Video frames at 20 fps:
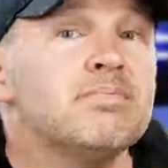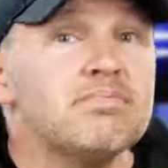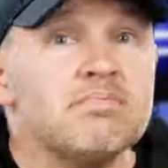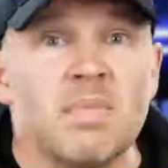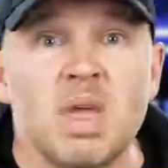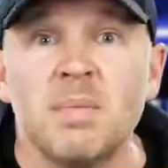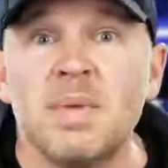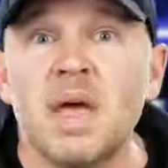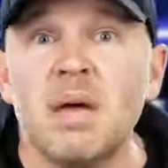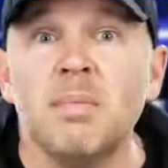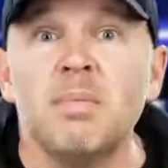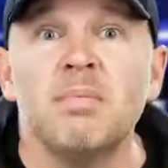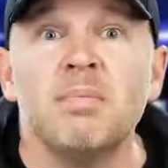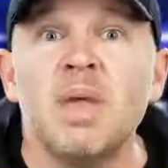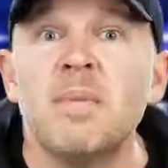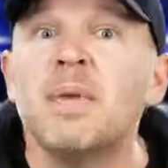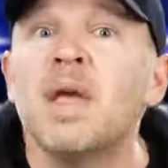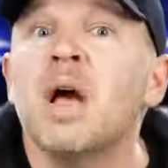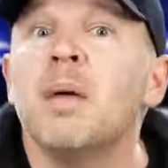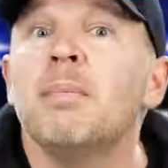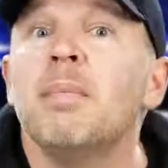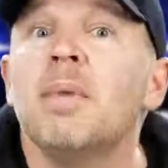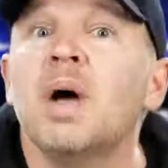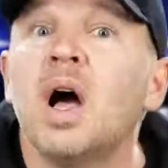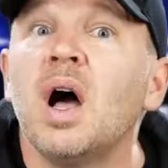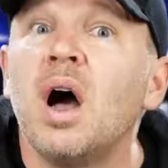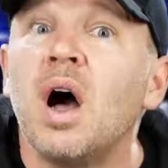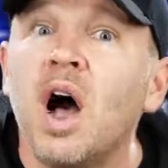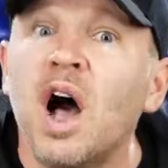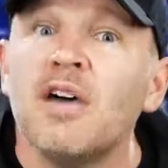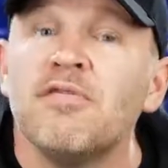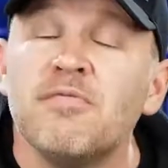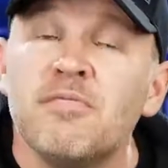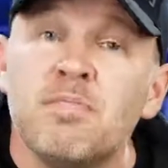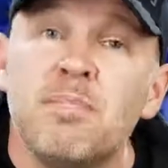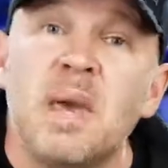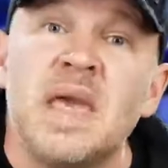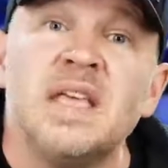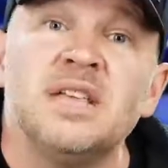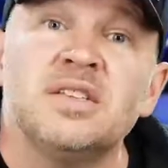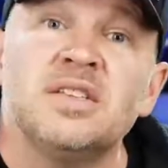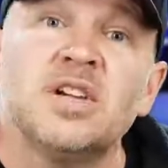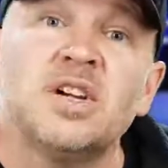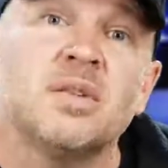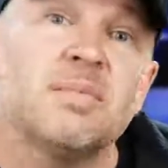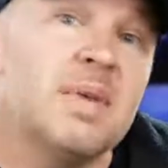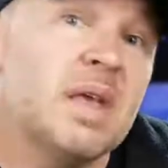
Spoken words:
Maybe I'm off base here.